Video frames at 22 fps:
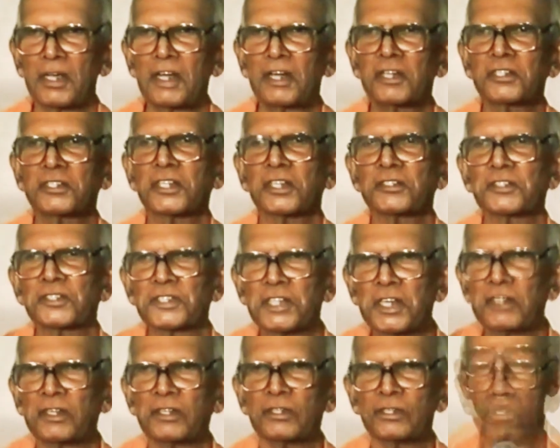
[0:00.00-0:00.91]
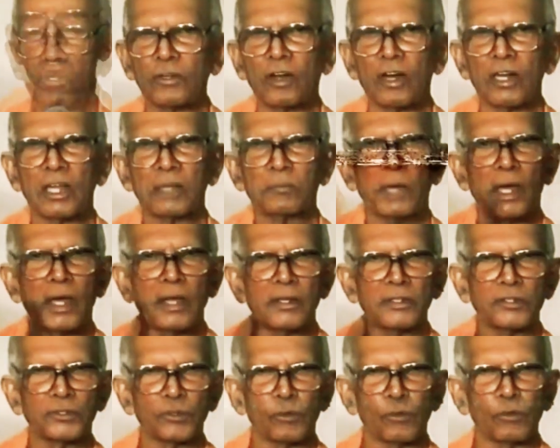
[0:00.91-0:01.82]
It is a sin to call a
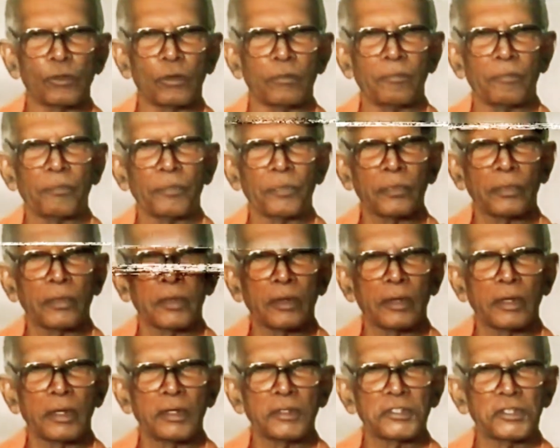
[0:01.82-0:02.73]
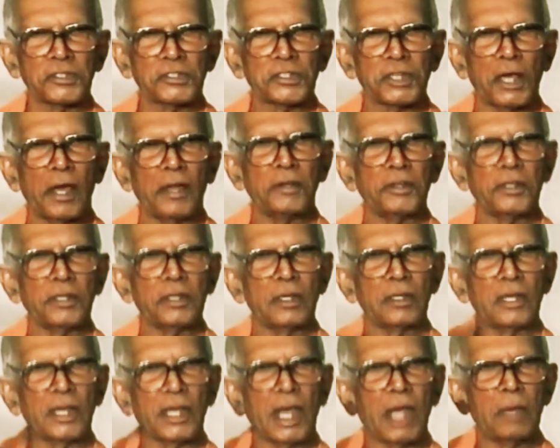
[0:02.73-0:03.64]
man so. It's a
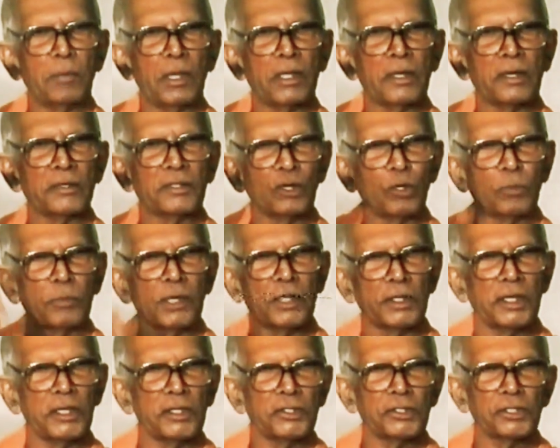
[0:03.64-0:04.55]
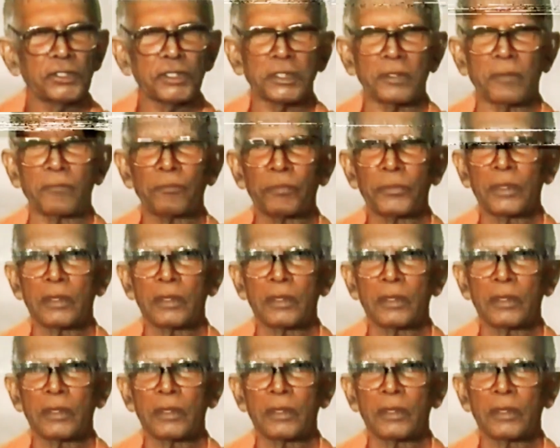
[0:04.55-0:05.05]
standing libel on human nature.